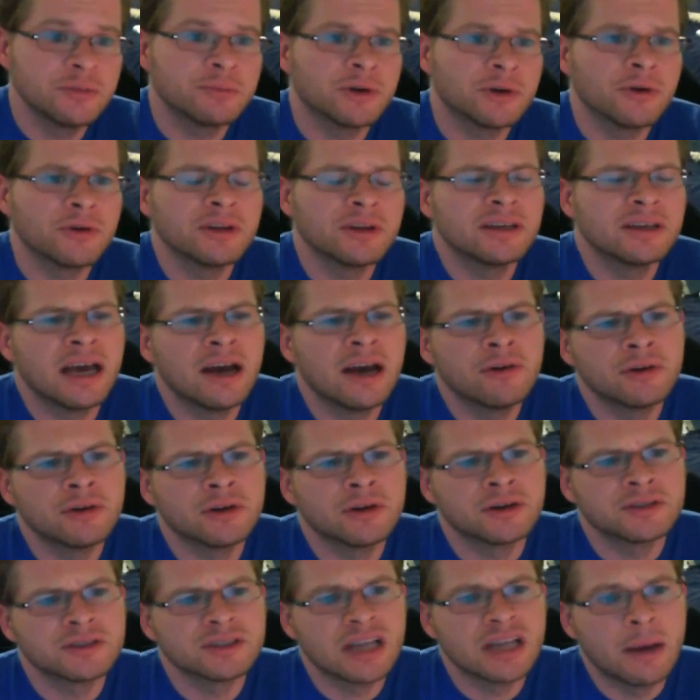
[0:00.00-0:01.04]
broken down in
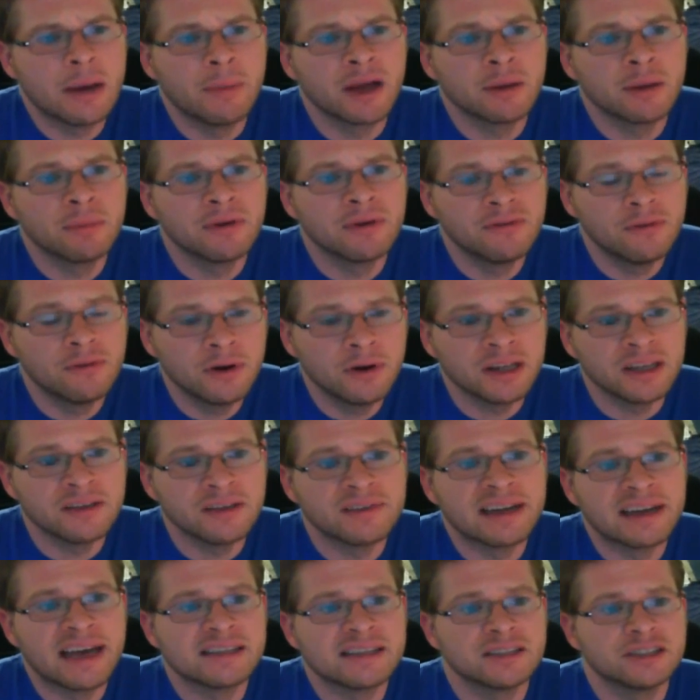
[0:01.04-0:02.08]
our stomach before it
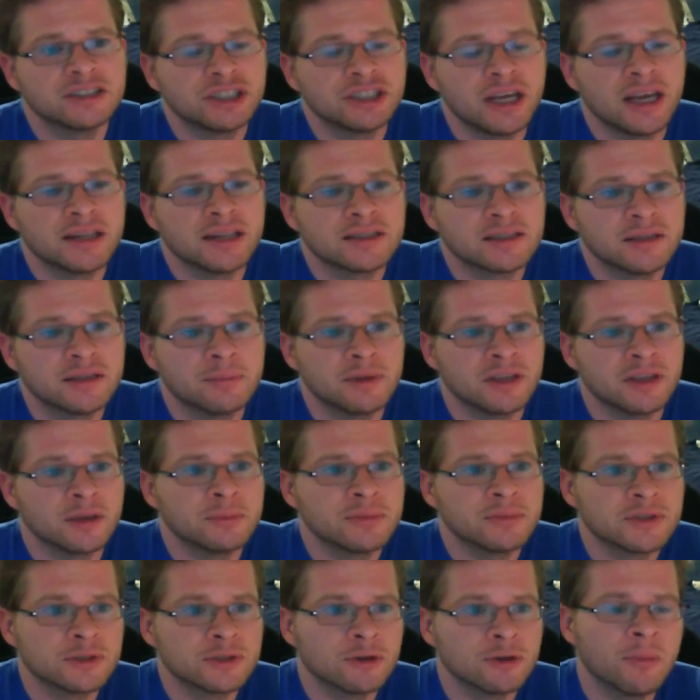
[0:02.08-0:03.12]
even has a chance to be
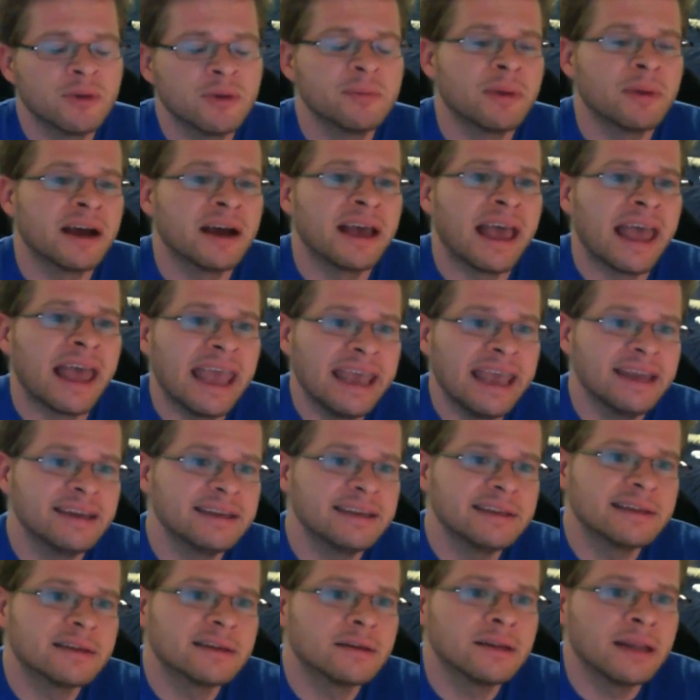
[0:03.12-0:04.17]
absorbed by a
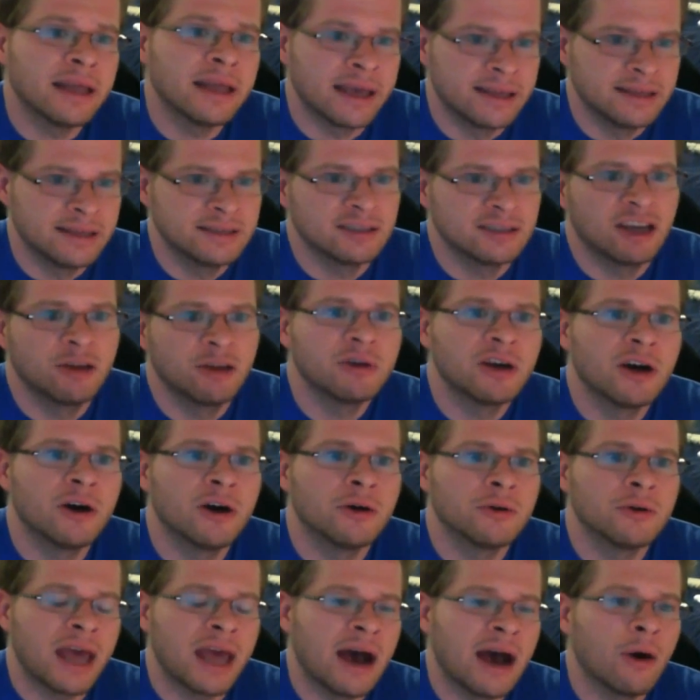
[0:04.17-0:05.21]
handy little enzyme
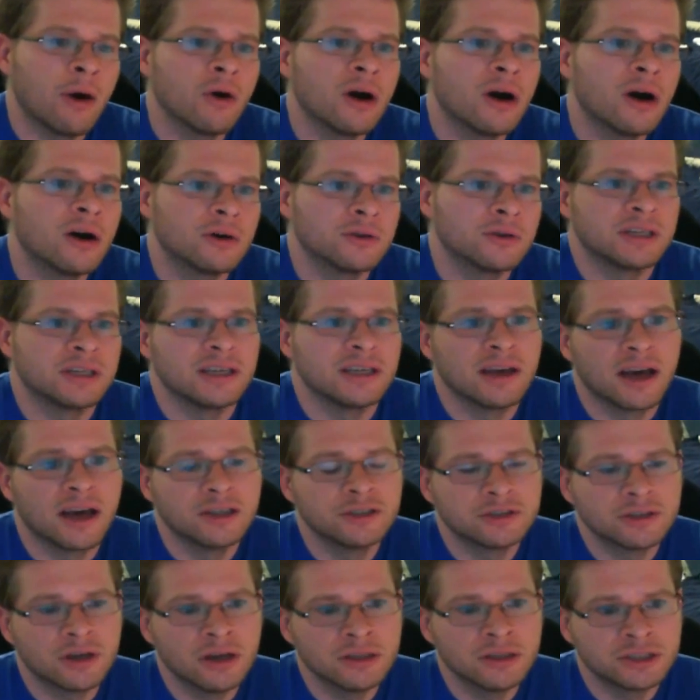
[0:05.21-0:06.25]
called alcohol
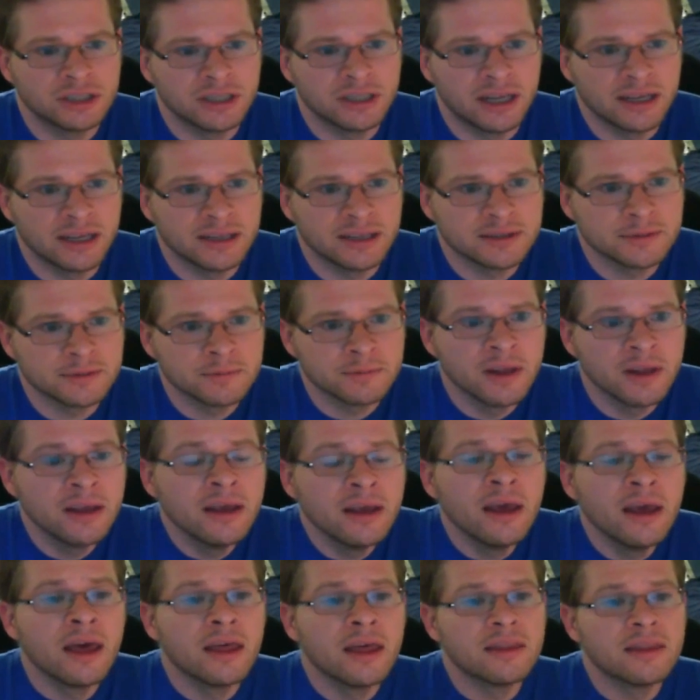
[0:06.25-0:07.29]
dehydrogenase.
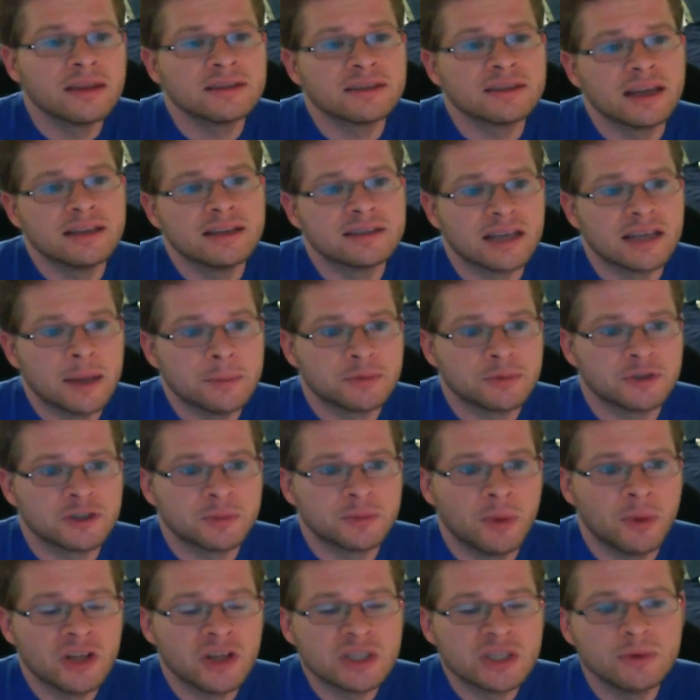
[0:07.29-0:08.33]
This enzyme is
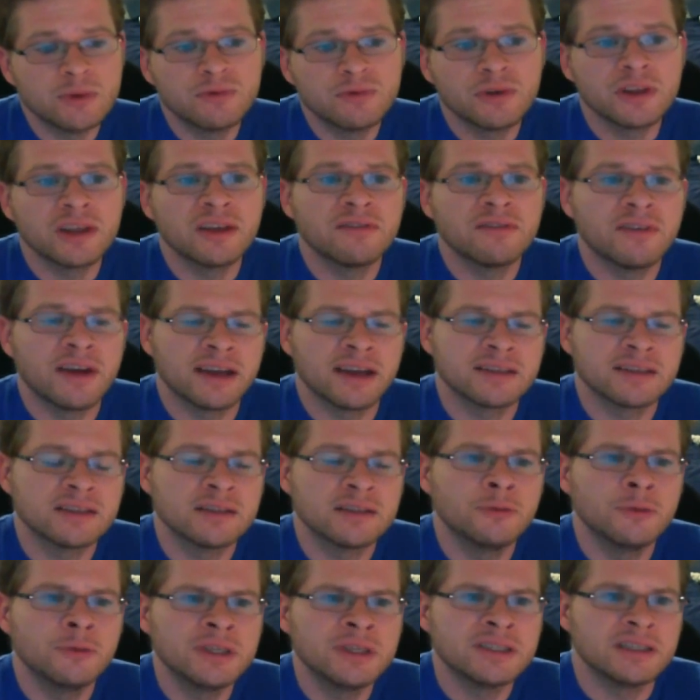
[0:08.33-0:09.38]
responsible for the effects
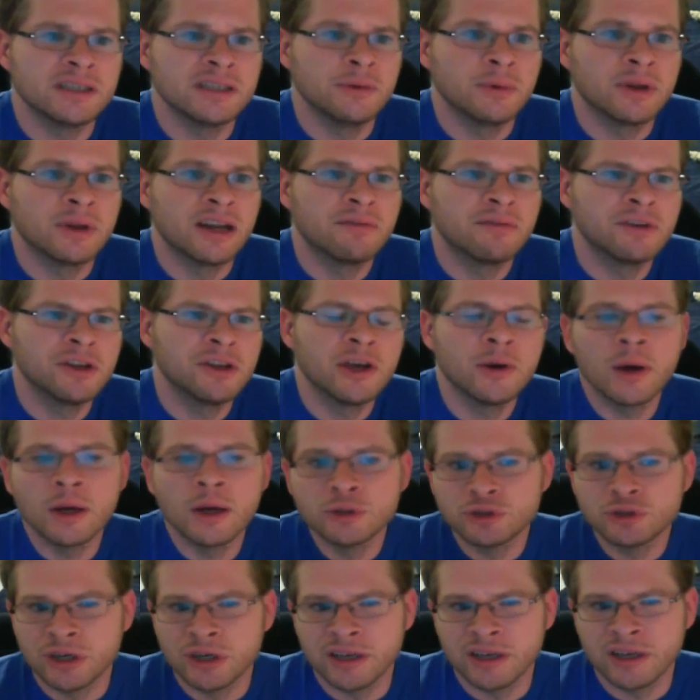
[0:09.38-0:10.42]
that we see whenever you go out
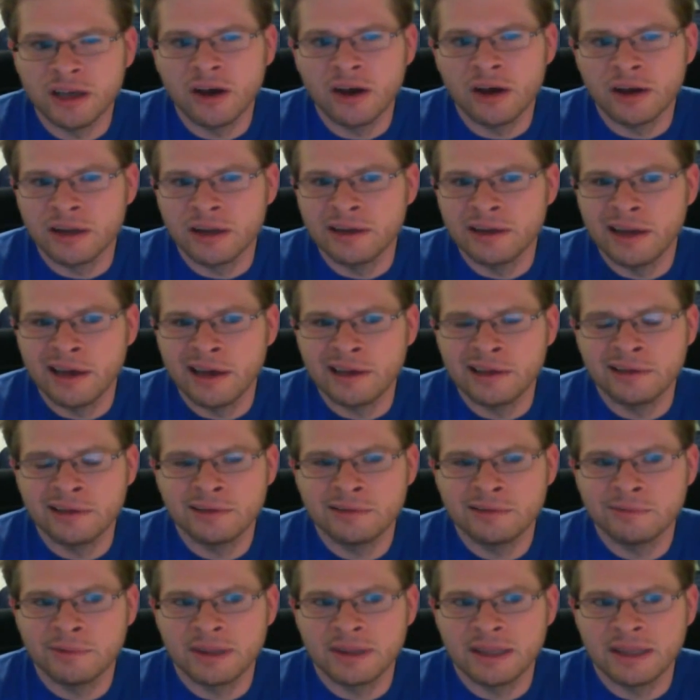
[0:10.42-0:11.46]
drinking on a night
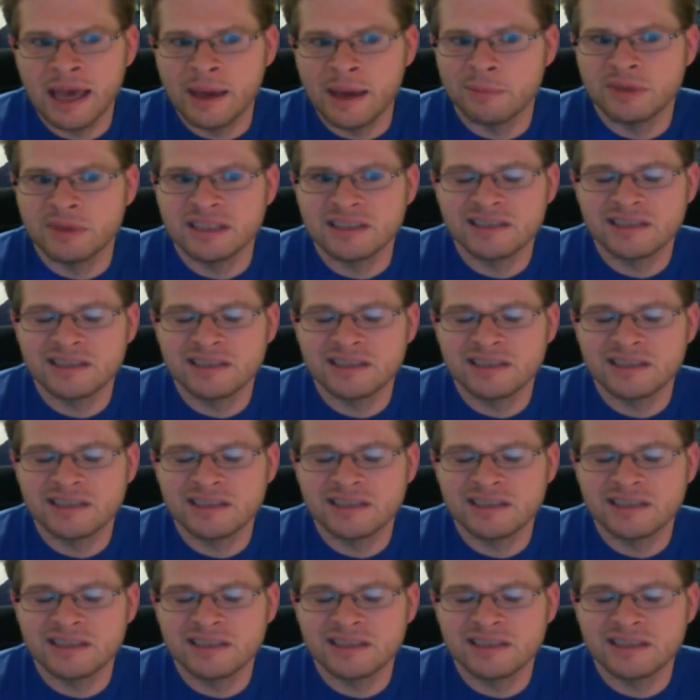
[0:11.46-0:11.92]
with an empty